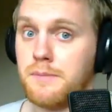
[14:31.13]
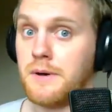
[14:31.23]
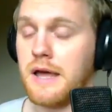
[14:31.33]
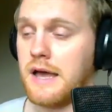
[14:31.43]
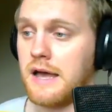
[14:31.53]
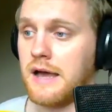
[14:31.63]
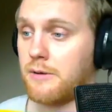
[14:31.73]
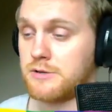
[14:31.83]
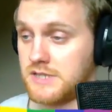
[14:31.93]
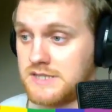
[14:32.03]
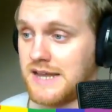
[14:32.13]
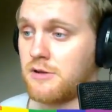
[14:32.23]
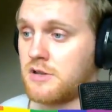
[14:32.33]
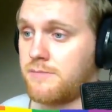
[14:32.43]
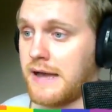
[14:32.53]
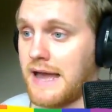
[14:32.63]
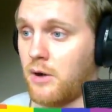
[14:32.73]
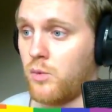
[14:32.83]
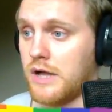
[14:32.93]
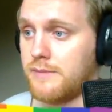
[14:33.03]
but I was astounded by
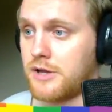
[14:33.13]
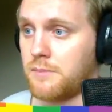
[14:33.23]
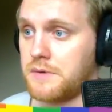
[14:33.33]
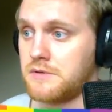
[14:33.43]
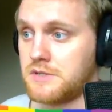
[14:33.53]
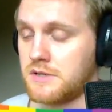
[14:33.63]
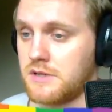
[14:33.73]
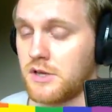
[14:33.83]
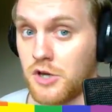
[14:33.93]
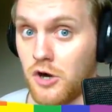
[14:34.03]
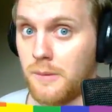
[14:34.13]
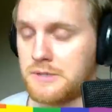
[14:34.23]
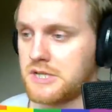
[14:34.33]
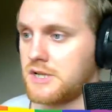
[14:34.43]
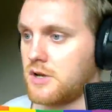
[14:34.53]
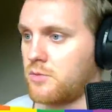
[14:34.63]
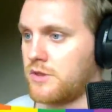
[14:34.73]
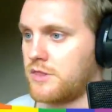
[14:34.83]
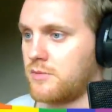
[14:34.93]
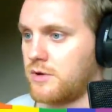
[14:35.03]
how well my computer coped
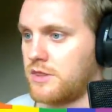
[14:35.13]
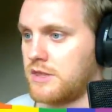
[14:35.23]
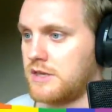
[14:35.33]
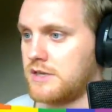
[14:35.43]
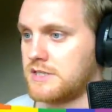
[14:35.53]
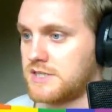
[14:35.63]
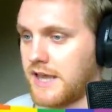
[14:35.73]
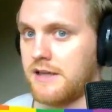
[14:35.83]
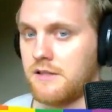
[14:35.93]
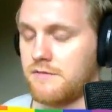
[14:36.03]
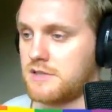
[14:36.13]
with the scale